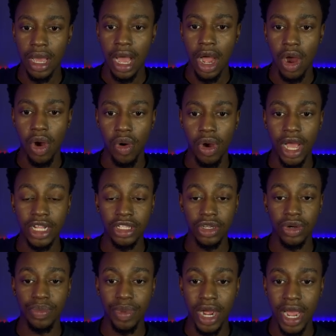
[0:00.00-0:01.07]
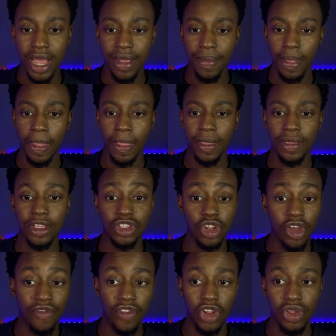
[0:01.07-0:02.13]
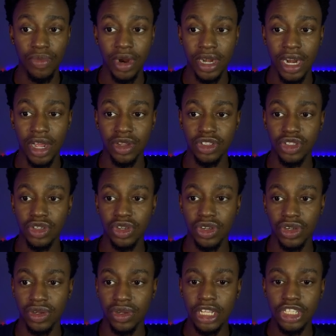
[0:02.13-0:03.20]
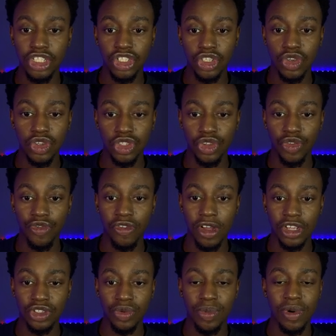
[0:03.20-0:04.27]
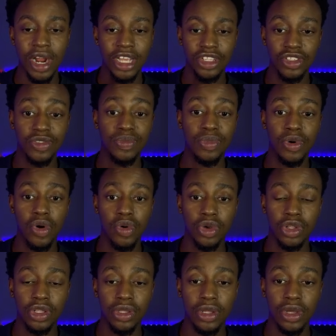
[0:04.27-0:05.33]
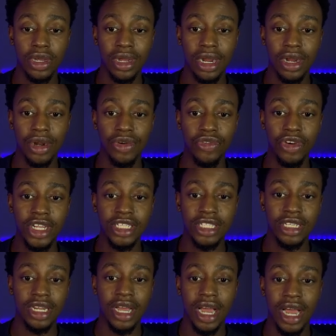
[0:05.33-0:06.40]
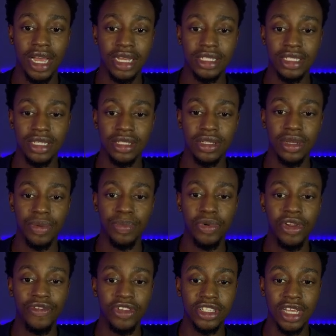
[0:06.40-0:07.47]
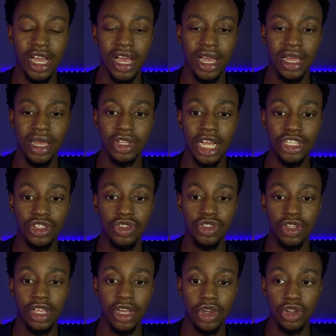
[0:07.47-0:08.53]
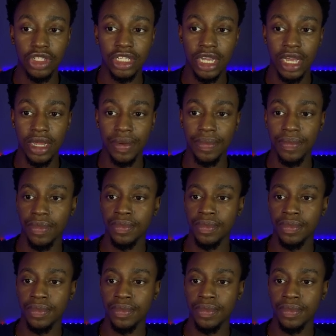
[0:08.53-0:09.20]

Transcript: I'll enter a buy. There's a lot of volume right now, so this is good so far. So prices broke the recent highs, the previous high. That's usually a good sign.